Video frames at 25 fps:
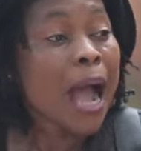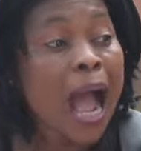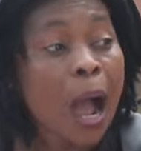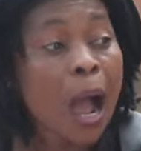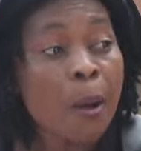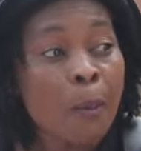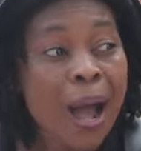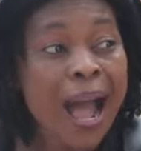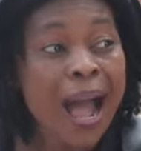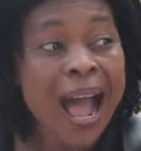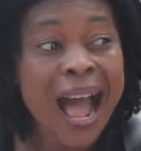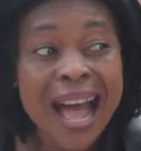
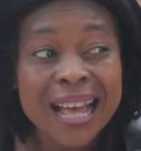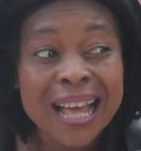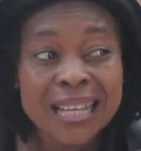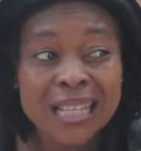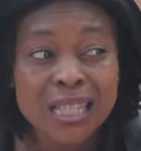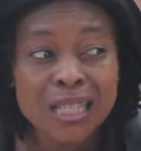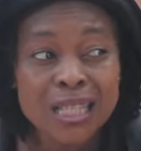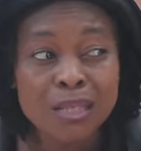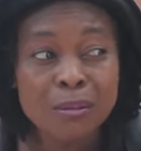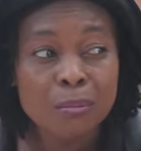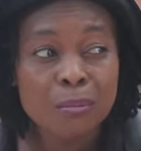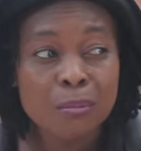Our
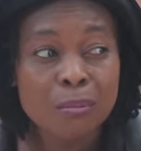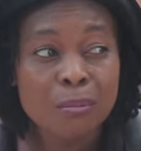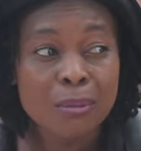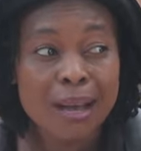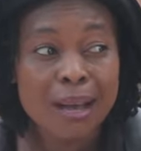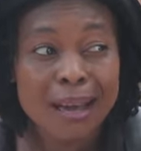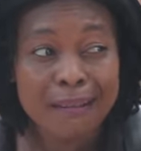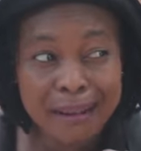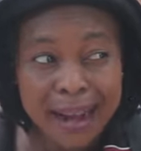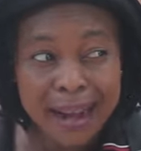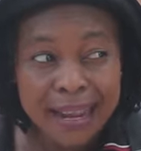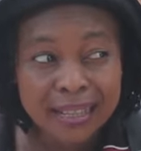house
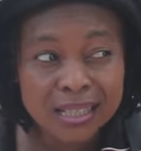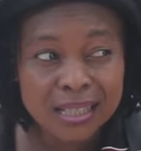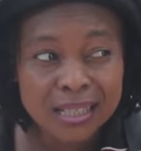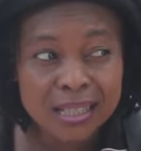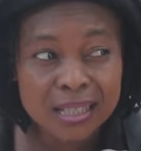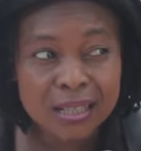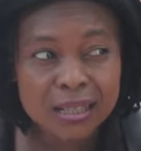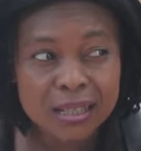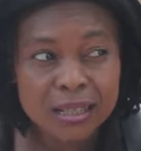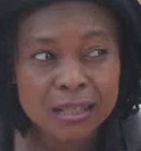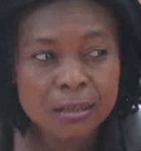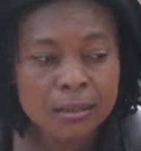rent.
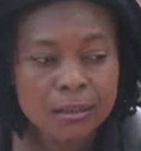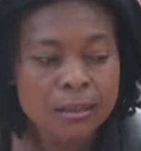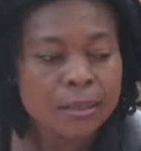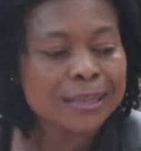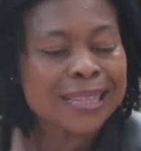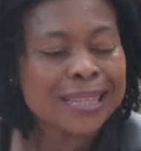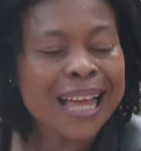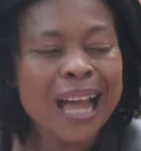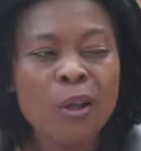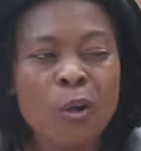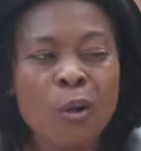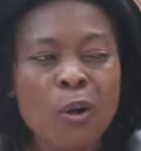
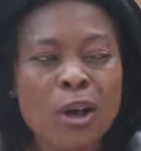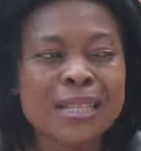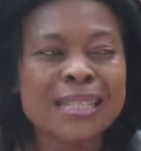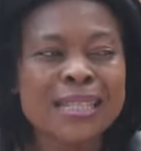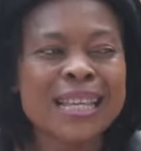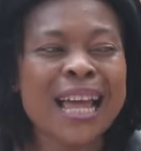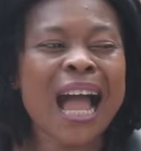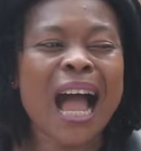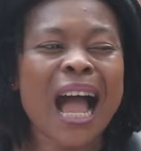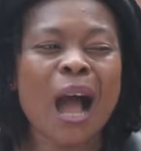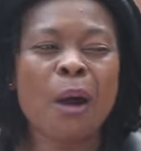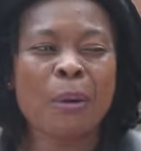Thank God,
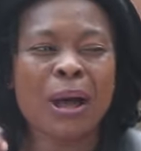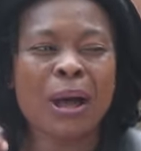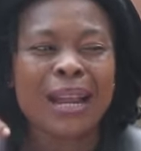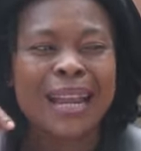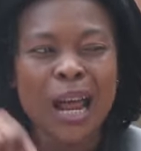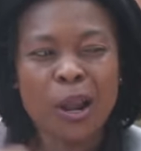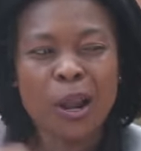say our